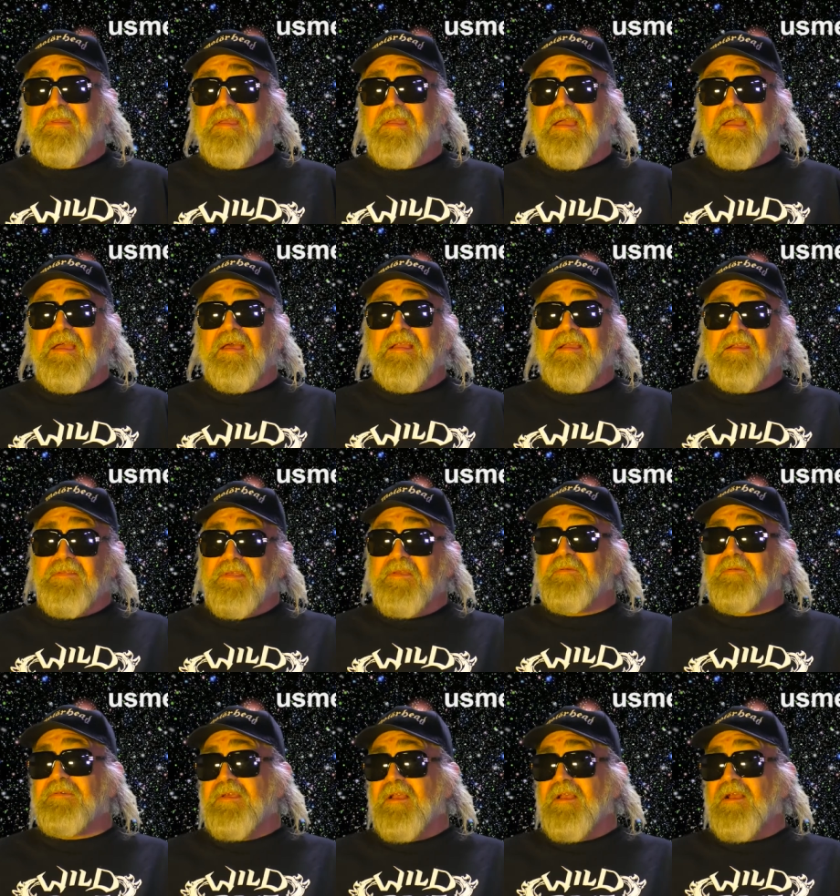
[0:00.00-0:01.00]
and I think it
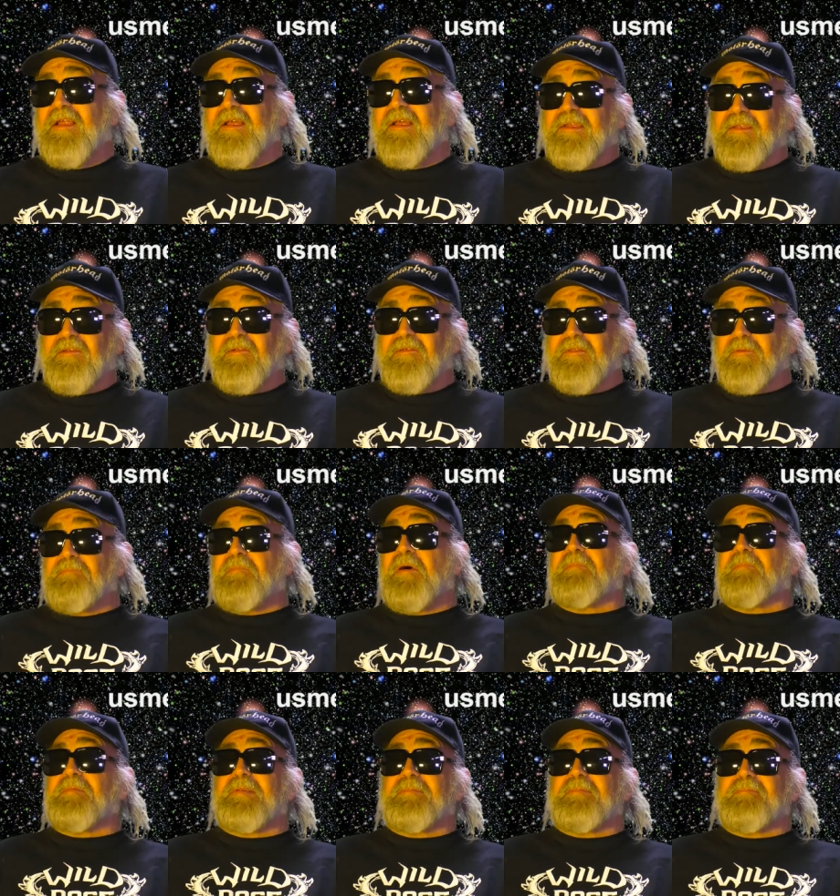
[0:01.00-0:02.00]
was kind of like, the
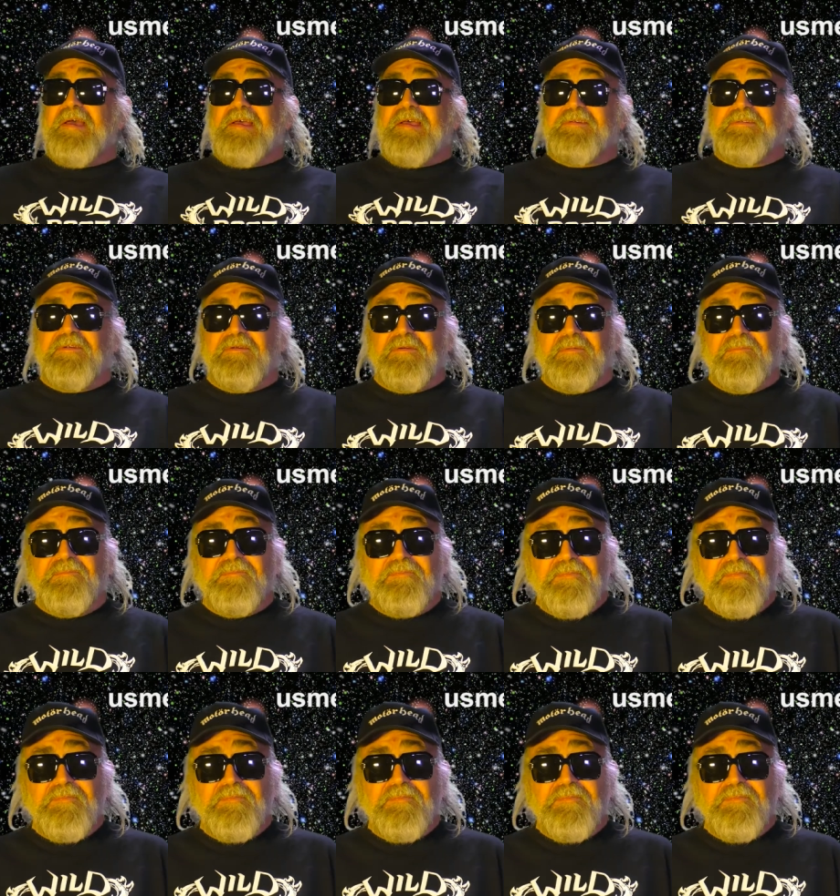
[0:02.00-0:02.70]
puppet master.